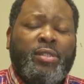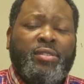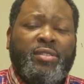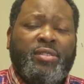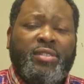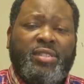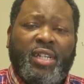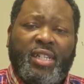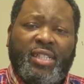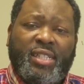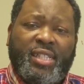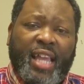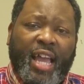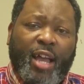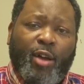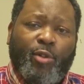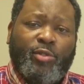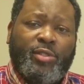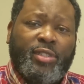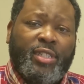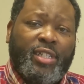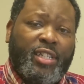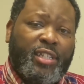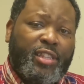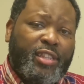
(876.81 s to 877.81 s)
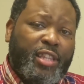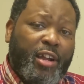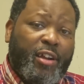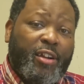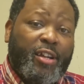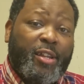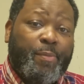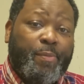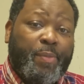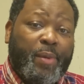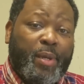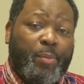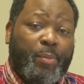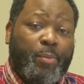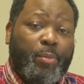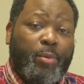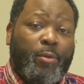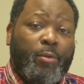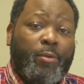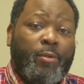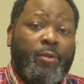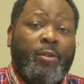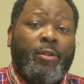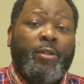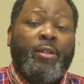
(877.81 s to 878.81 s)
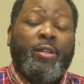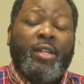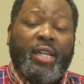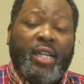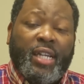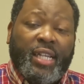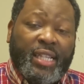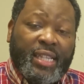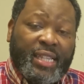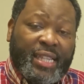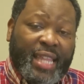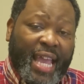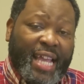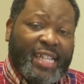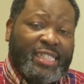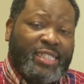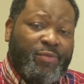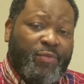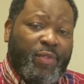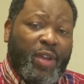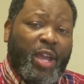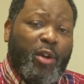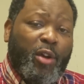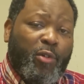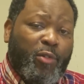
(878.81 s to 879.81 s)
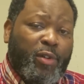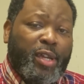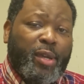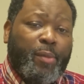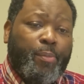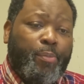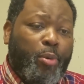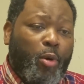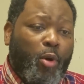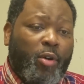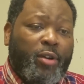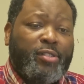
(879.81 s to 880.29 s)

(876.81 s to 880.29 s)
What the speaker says: If one person tells 30 people to subscribe to your channel,